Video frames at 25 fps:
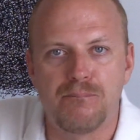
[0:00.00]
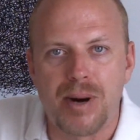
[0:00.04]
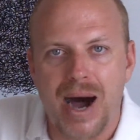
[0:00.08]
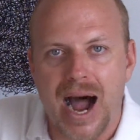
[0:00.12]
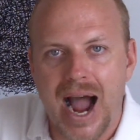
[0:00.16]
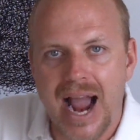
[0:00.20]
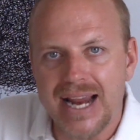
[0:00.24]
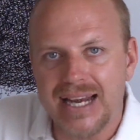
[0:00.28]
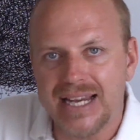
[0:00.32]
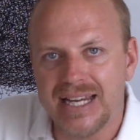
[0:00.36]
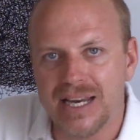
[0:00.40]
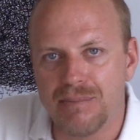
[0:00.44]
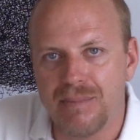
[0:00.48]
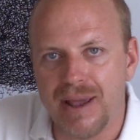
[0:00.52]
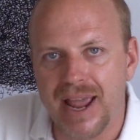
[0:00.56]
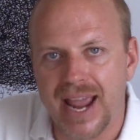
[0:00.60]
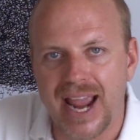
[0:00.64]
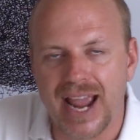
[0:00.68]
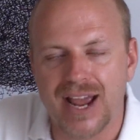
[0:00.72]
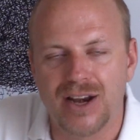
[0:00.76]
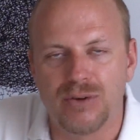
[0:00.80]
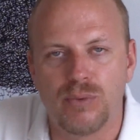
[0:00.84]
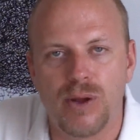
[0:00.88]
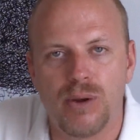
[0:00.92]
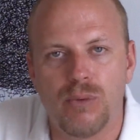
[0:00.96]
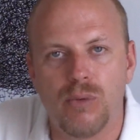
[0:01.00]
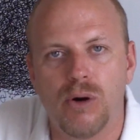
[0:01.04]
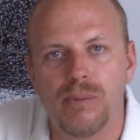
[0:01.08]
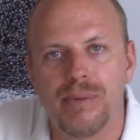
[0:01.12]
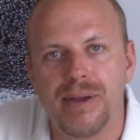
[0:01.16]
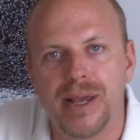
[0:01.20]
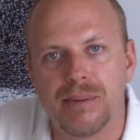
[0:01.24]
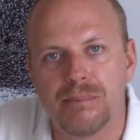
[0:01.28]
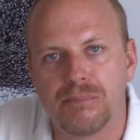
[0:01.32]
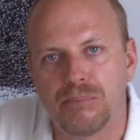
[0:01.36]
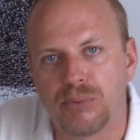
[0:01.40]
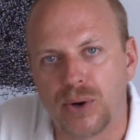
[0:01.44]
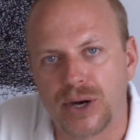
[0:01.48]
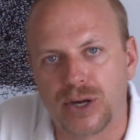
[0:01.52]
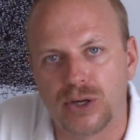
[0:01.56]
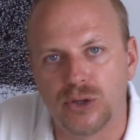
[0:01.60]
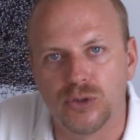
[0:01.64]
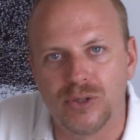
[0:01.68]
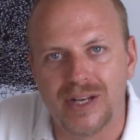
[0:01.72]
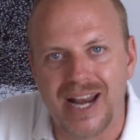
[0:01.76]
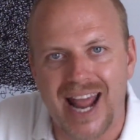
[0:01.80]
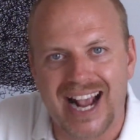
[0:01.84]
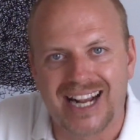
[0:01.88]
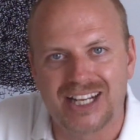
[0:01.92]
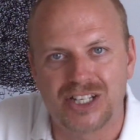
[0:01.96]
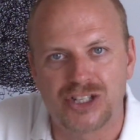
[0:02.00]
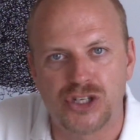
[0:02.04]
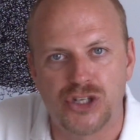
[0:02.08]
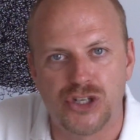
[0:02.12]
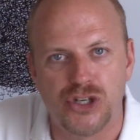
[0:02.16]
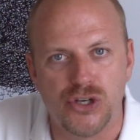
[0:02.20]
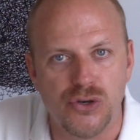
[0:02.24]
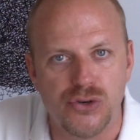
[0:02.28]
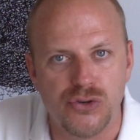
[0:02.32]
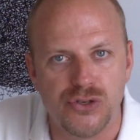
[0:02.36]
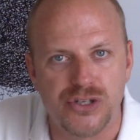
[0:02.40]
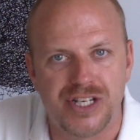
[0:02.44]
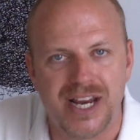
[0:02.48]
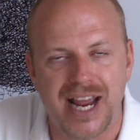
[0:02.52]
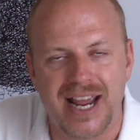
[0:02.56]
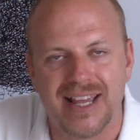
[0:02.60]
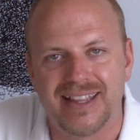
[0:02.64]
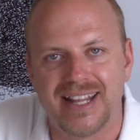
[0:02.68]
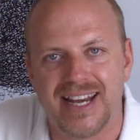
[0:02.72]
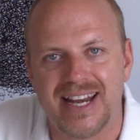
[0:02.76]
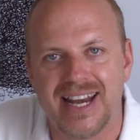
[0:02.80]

by demand, we will be in Brickell next Tuesday,